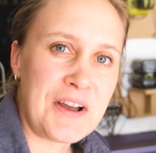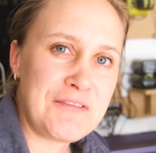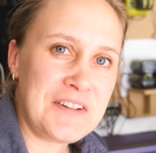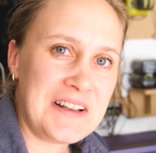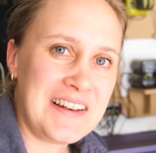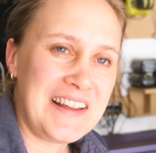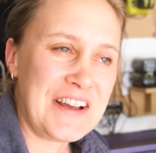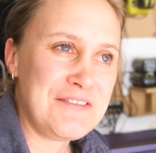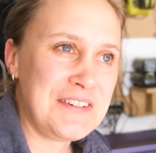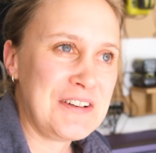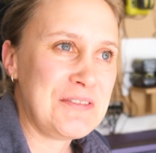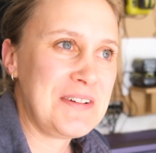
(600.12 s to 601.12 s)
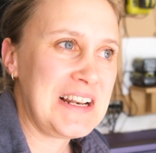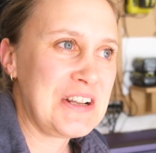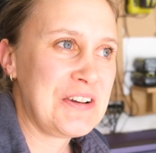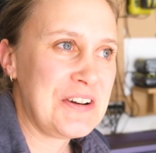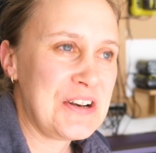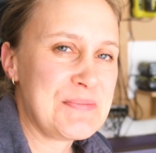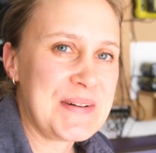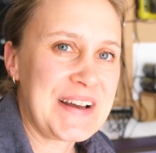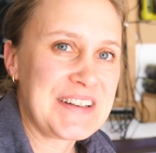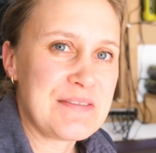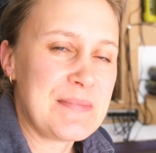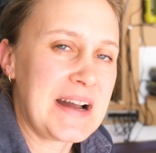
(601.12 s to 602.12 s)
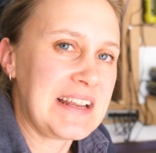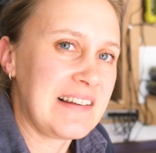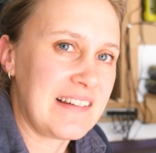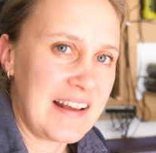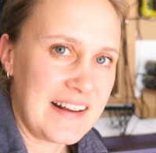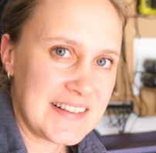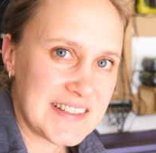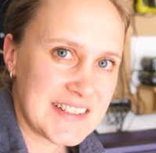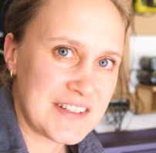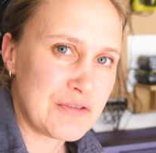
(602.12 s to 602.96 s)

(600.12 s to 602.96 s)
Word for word: I feel I feel really good about my last